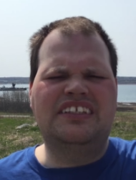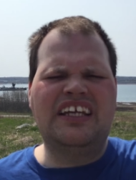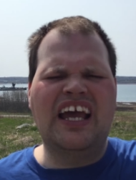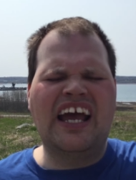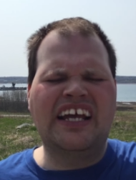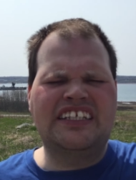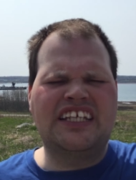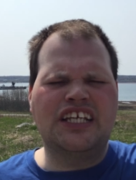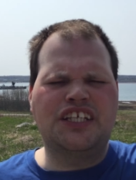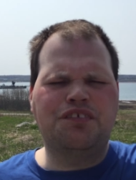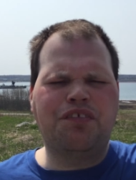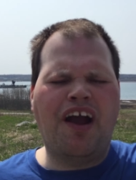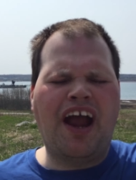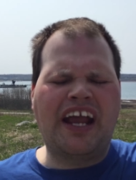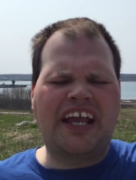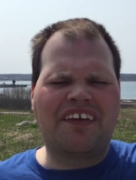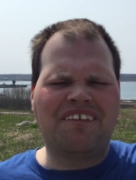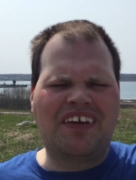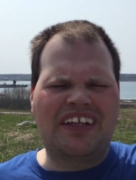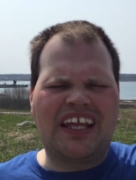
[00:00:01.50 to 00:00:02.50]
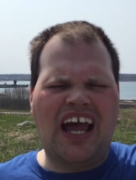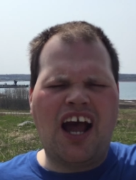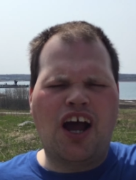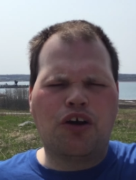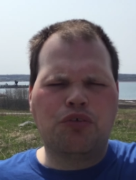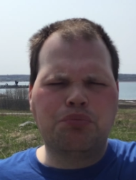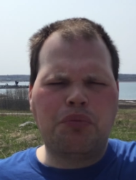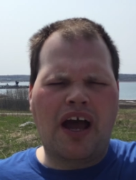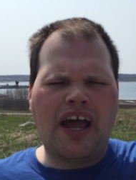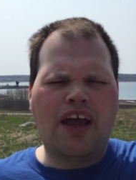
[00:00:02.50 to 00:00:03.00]
This is Frankie
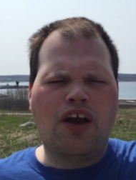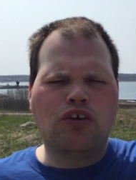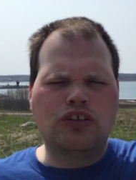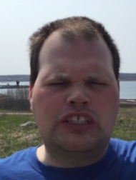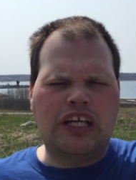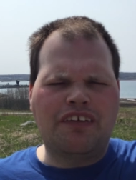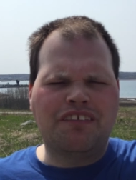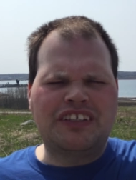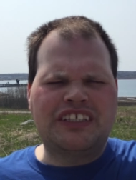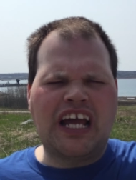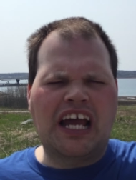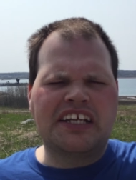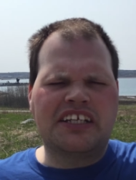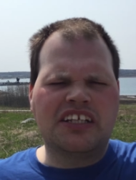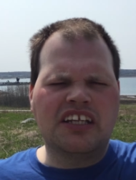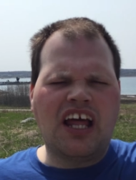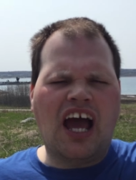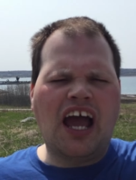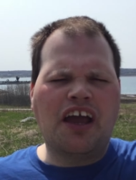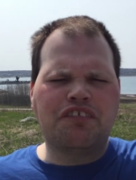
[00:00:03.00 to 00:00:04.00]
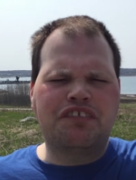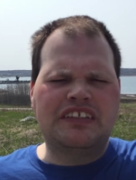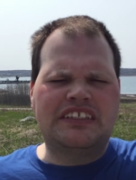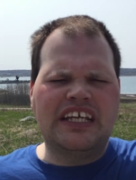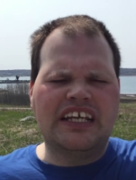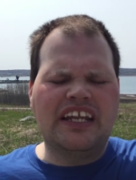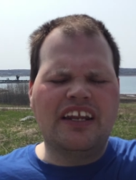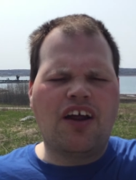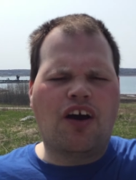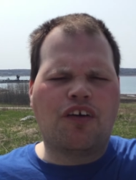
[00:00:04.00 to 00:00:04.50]
MacDonald, my own TV station live from
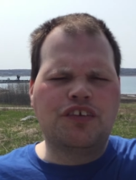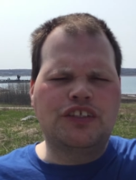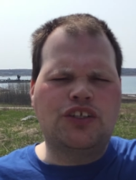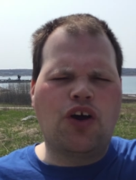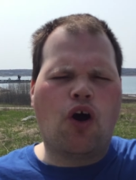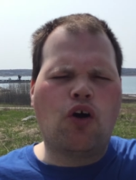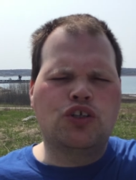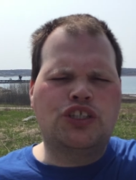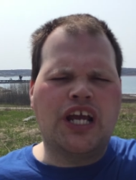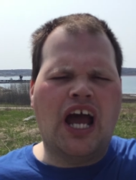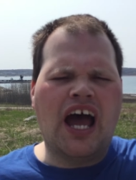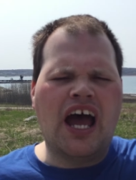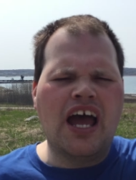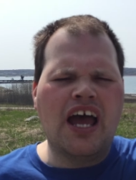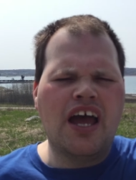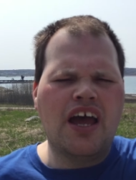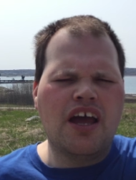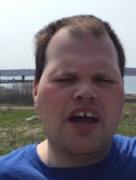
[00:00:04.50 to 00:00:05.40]
Sydney, Nova Scotia.